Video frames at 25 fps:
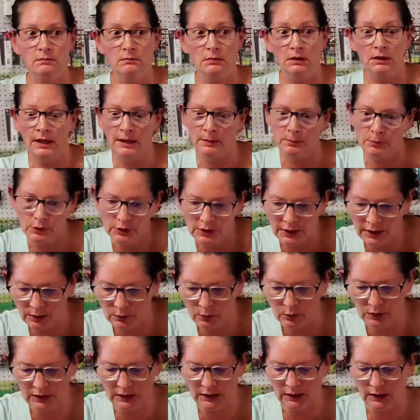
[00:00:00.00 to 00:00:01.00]
Labor Day
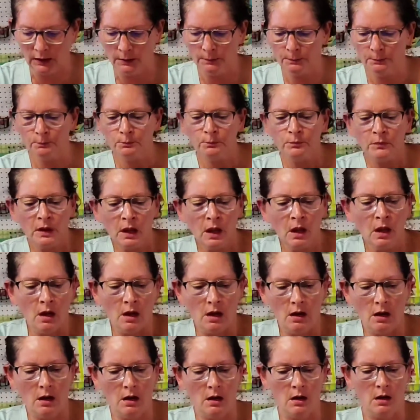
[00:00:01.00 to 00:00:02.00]
weekend,
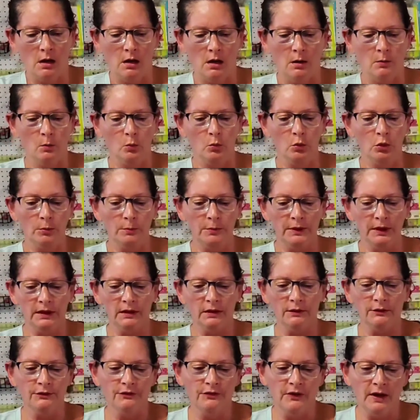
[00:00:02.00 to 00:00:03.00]
will be
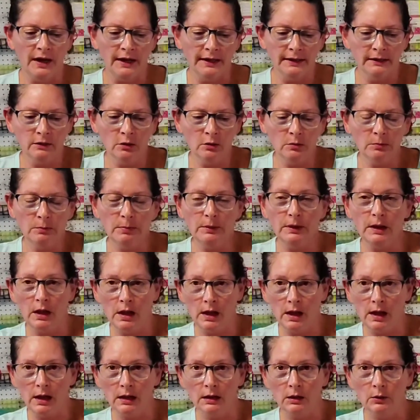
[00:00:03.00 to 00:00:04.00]
the final
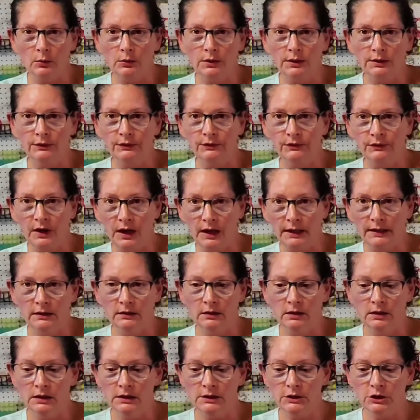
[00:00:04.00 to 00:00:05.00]
block with
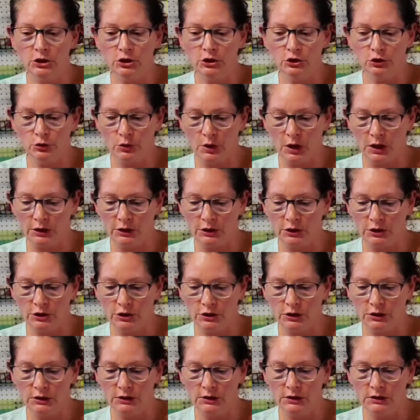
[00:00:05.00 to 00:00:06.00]
final
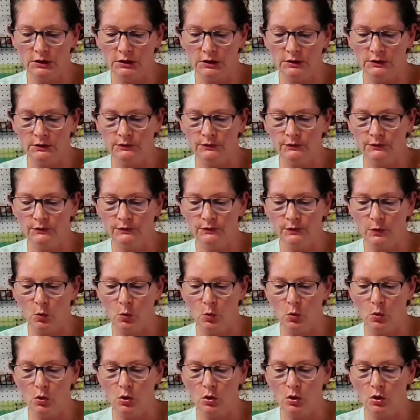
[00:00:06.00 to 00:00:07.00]
instructions
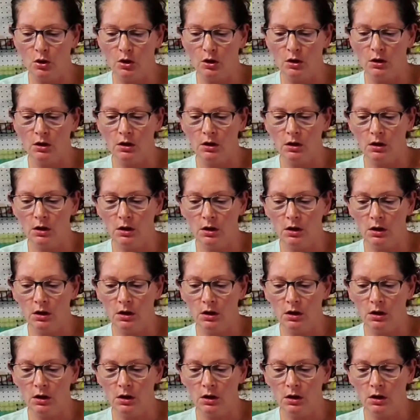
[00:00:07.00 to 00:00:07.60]
for